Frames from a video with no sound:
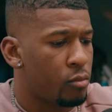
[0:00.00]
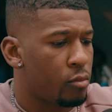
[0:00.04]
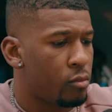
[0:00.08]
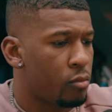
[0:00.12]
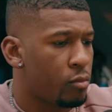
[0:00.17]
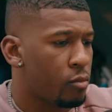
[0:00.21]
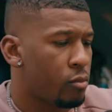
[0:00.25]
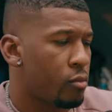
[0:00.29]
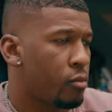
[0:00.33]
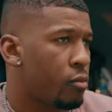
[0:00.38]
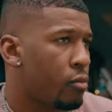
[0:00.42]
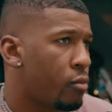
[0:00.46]

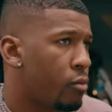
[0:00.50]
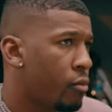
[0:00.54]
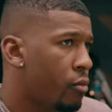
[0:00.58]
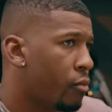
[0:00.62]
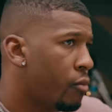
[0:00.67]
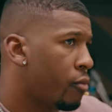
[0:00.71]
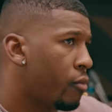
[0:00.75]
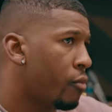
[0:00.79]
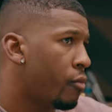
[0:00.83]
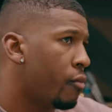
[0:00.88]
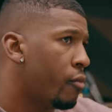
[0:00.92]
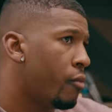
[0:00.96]

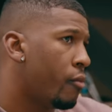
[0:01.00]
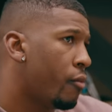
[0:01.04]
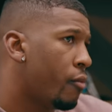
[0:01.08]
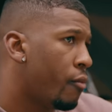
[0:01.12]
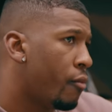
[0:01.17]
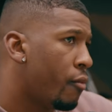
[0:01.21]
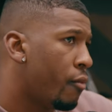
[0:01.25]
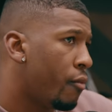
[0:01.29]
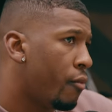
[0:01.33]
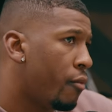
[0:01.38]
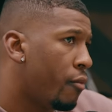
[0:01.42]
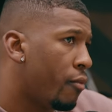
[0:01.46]

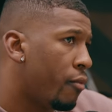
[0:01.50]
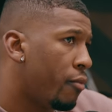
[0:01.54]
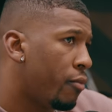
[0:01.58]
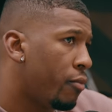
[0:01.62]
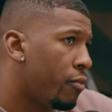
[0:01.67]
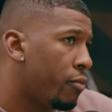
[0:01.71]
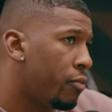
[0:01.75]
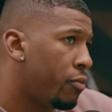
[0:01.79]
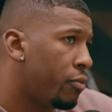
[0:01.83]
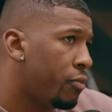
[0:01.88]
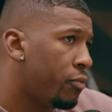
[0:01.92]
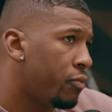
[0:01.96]

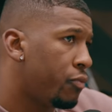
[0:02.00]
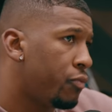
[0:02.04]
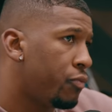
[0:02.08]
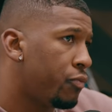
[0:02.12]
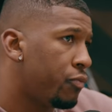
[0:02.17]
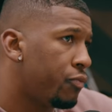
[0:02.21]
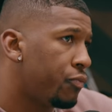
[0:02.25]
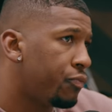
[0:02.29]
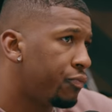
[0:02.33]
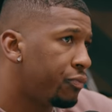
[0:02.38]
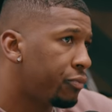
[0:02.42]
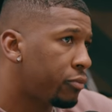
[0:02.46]

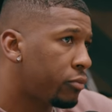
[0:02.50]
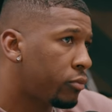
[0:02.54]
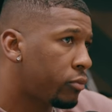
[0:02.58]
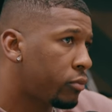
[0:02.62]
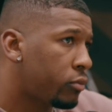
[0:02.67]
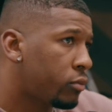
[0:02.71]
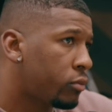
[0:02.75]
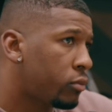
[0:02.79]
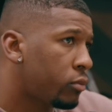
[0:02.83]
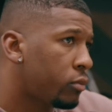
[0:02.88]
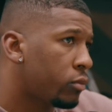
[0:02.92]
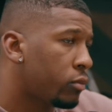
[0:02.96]

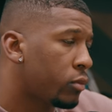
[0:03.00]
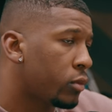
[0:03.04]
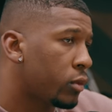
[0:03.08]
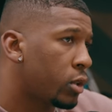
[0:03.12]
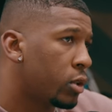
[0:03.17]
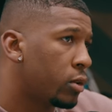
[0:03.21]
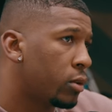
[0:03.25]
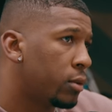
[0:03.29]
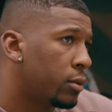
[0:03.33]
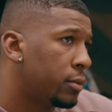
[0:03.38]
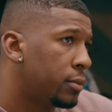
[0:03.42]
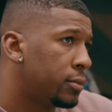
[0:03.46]

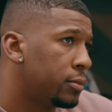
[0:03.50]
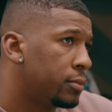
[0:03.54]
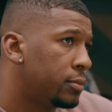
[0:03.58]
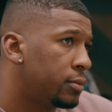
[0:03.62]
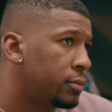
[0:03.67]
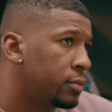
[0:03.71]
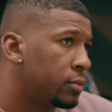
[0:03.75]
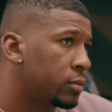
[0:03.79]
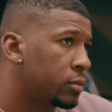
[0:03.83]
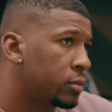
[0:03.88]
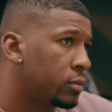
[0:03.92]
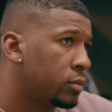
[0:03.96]

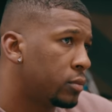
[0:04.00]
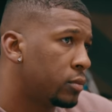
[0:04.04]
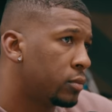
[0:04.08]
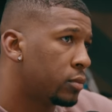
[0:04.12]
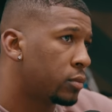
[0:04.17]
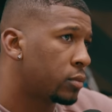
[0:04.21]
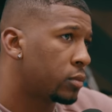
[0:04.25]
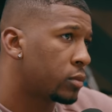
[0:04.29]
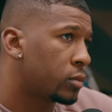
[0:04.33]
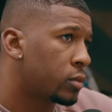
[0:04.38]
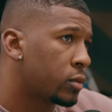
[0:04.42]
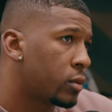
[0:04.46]

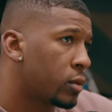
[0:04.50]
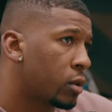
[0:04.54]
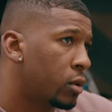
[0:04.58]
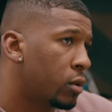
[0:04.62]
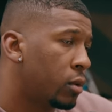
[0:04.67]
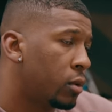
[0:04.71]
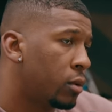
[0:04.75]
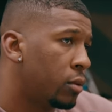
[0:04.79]
This person isn't speaking.